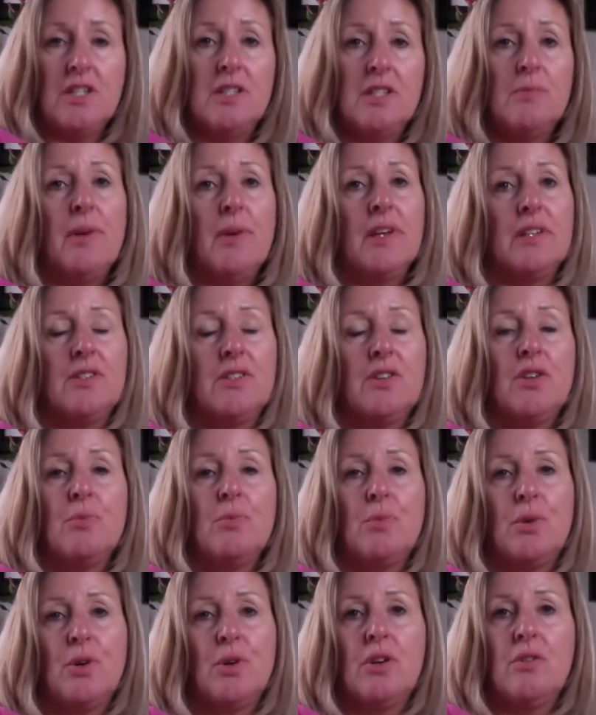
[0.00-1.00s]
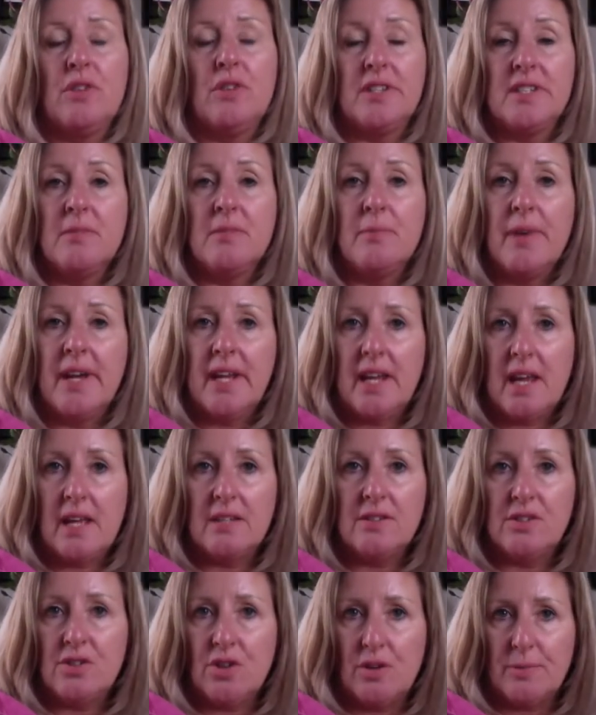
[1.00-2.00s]
is based on a book written by
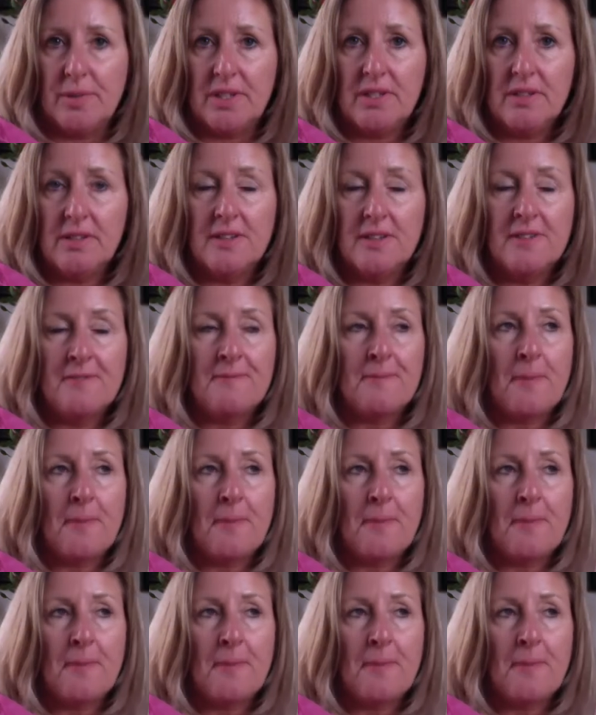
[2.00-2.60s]
Cass Thomas.